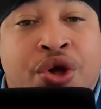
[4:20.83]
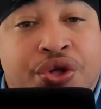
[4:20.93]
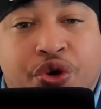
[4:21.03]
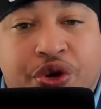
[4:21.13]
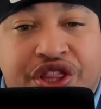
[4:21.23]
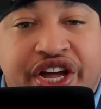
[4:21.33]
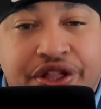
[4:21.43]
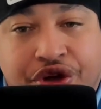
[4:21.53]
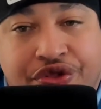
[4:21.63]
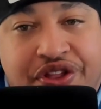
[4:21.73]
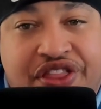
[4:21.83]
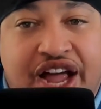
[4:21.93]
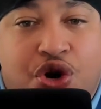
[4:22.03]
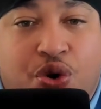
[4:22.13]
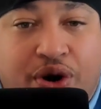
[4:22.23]
You would think though that that
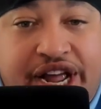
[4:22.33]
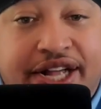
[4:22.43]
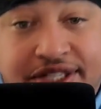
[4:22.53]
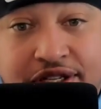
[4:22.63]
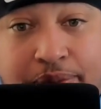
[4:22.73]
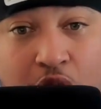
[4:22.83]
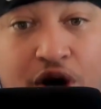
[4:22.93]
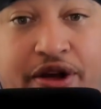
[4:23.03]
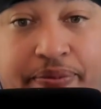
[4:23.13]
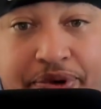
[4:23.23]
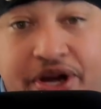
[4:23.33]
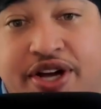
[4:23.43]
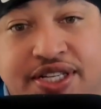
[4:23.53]
creates the market because